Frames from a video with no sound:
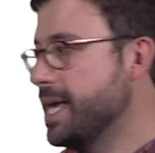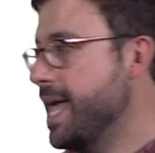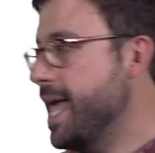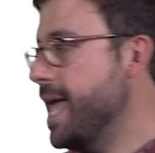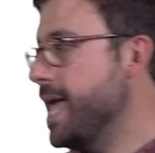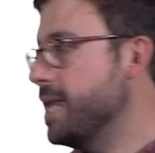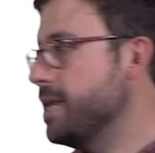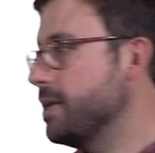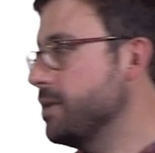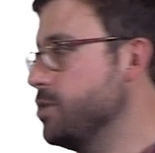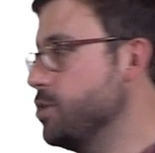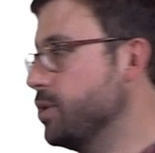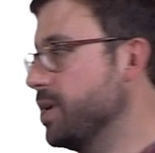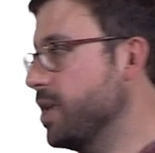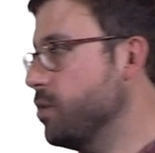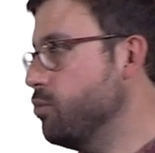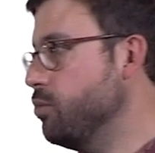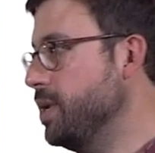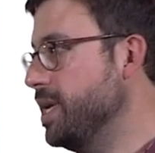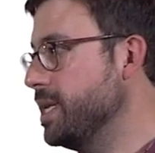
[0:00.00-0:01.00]
And you
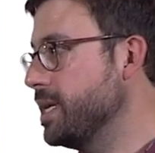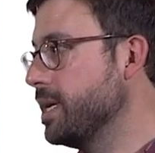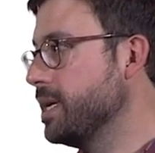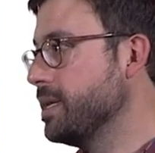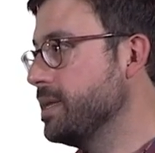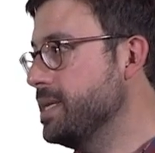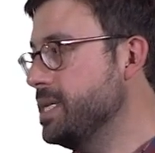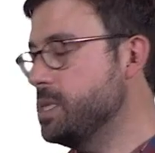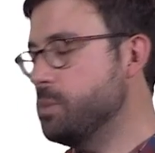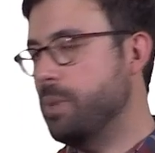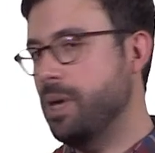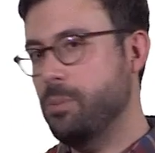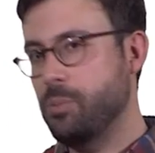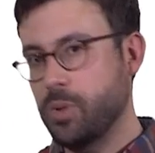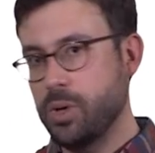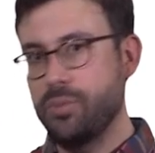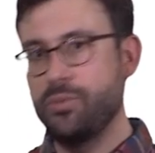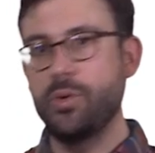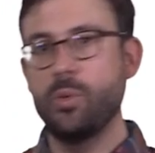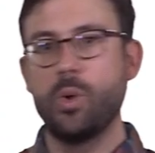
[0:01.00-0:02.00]
can read this
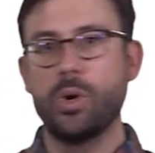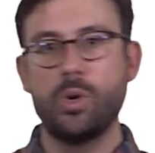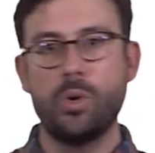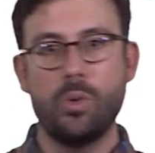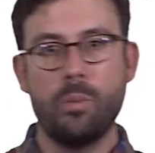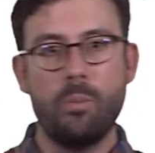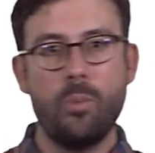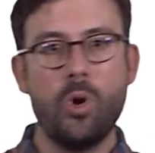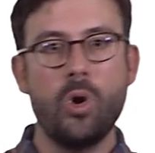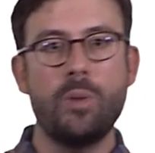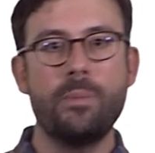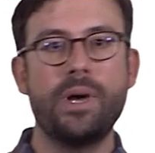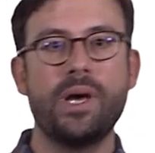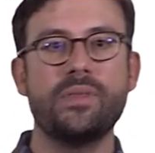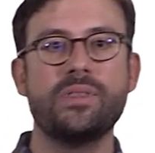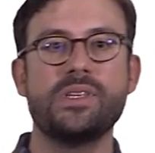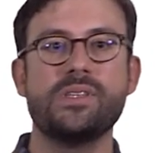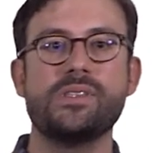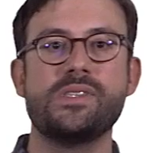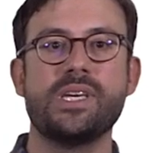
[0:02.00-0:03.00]
paper if you want to know more
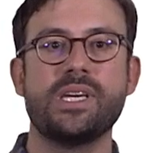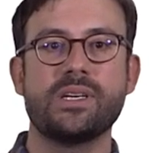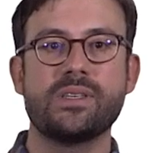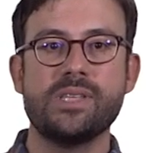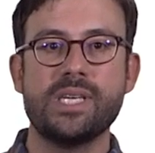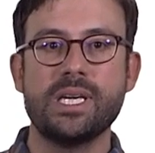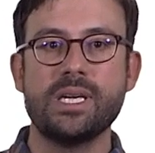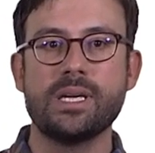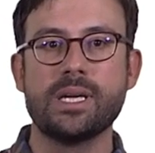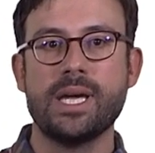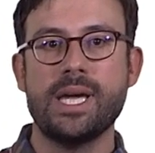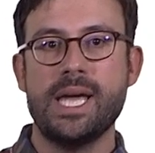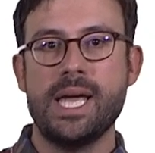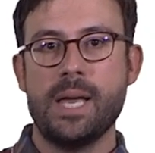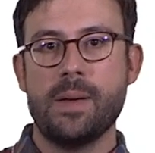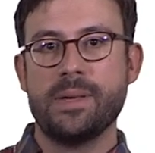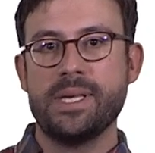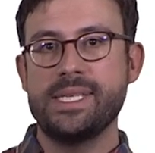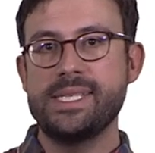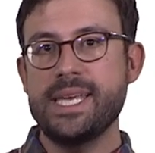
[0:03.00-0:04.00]
about this technique.
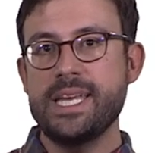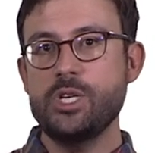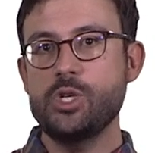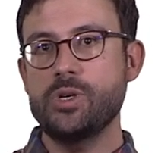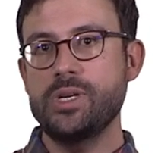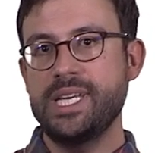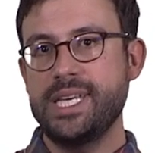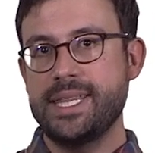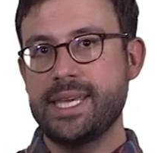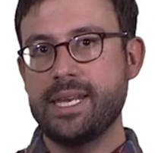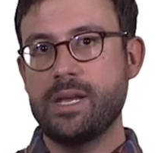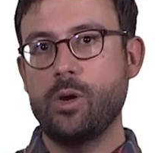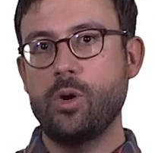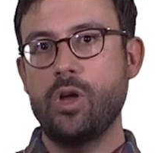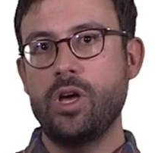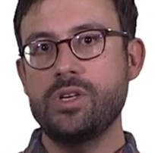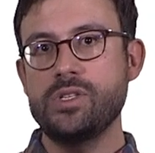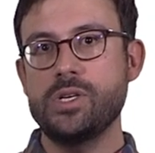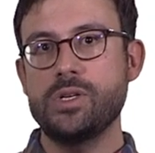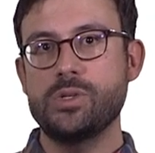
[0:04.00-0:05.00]
Essentially, that
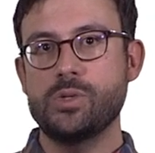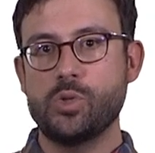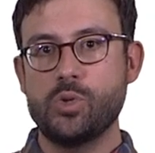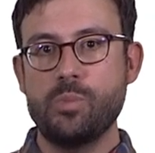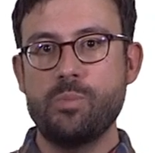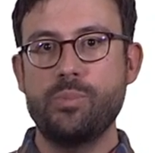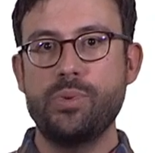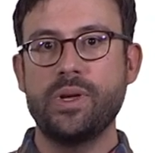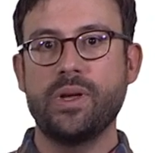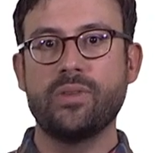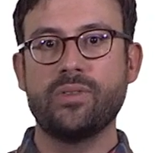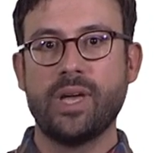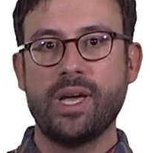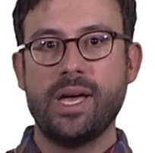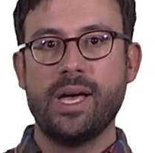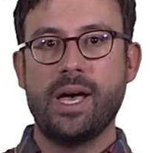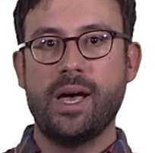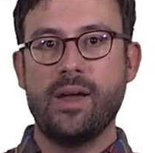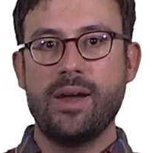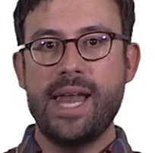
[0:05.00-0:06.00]
allows us to build
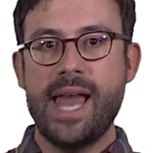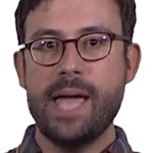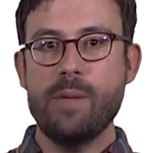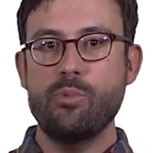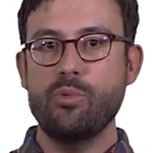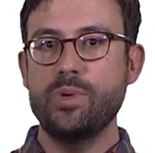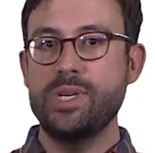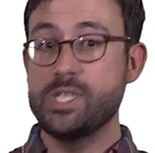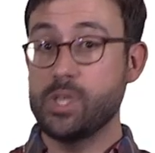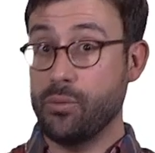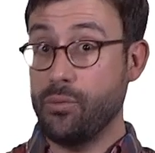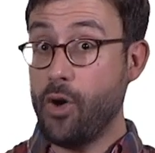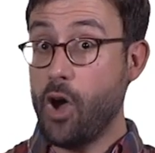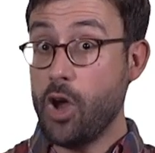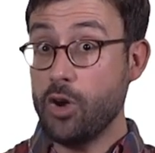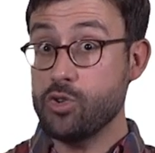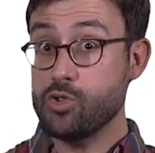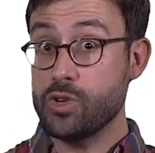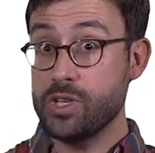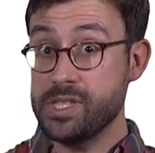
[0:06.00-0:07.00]
uh, libraries of
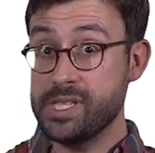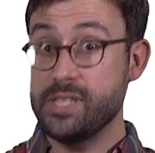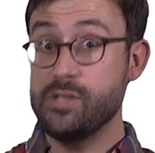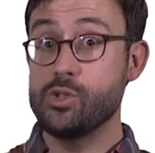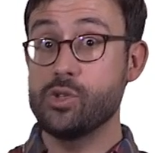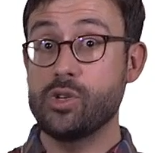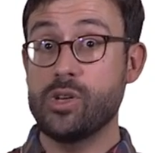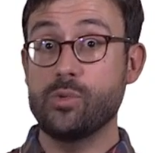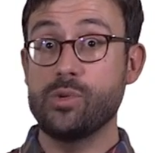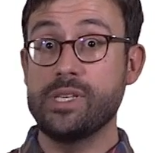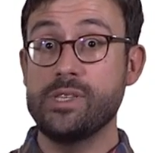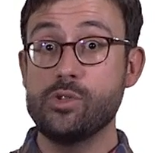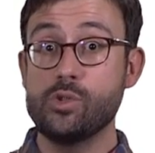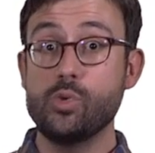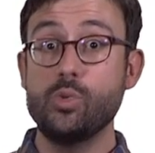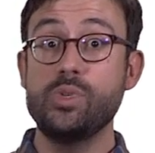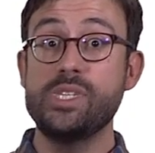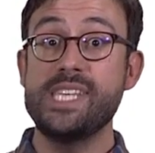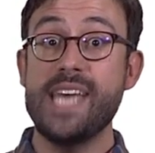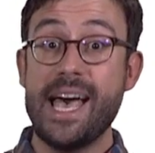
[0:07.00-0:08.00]
hundreds and, and,
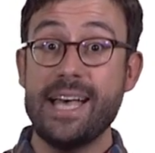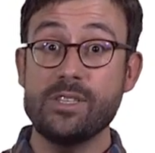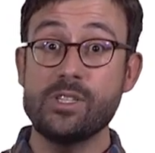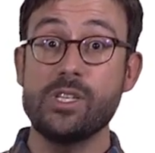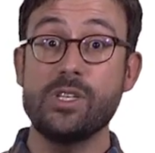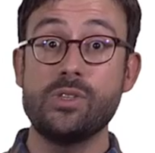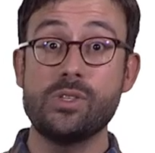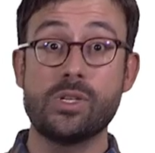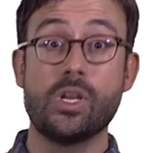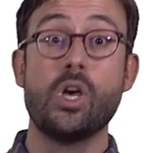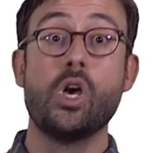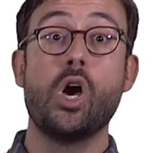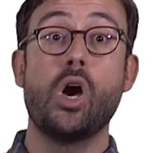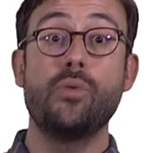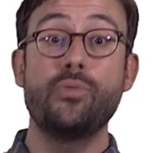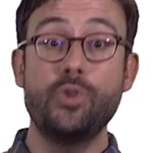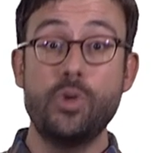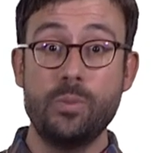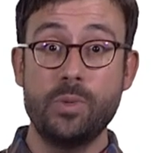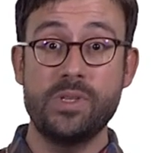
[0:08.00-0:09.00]
soon thousands
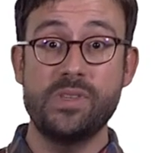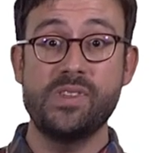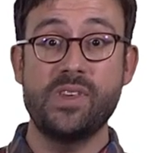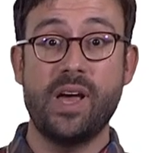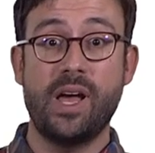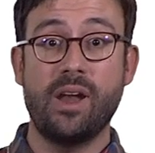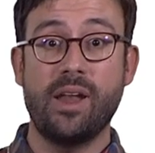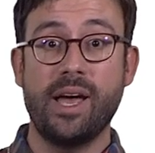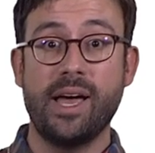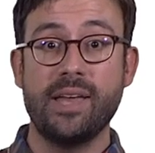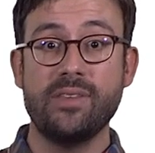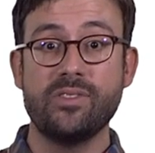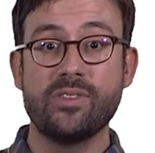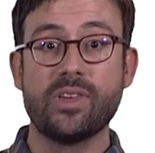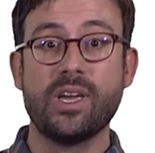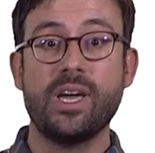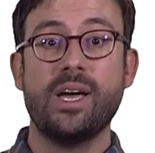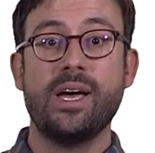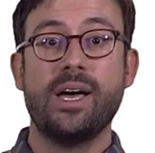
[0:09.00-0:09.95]
of human cell lines